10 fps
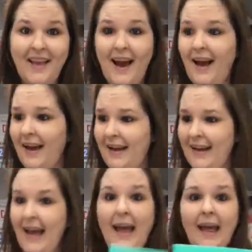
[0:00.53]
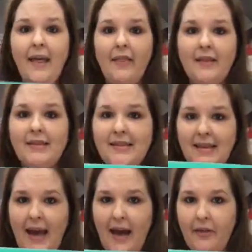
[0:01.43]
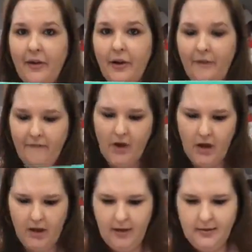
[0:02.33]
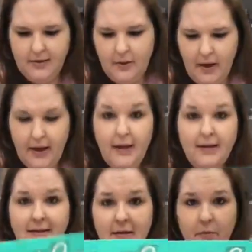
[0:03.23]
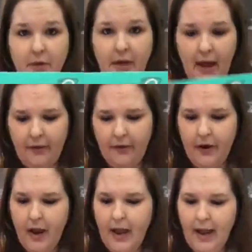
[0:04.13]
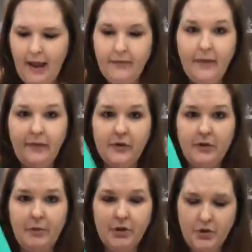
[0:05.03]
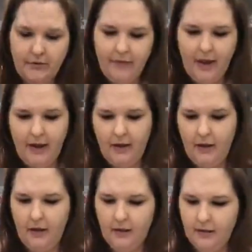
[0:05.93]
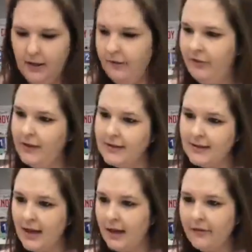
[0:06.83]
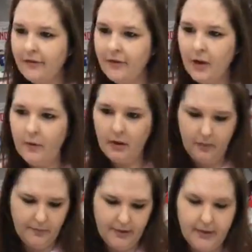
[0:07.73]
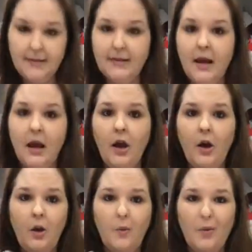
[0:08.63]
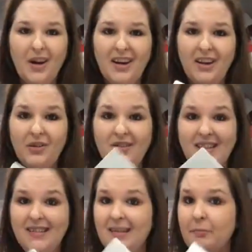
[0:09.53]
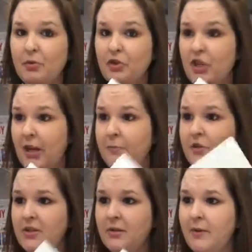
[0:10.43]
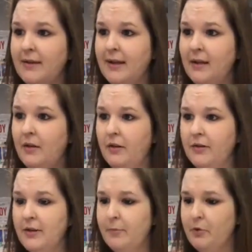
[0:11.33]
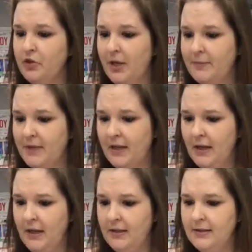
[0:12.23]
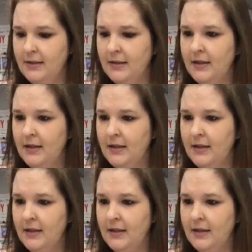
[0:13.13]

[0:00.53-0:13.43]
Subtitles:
Hi, this is Gather Vines, okay? It's the word gather. And then there's a bunch of like leafy stuff going on with this. We're going to use a simple shape, just a rectangular simple shape tonight.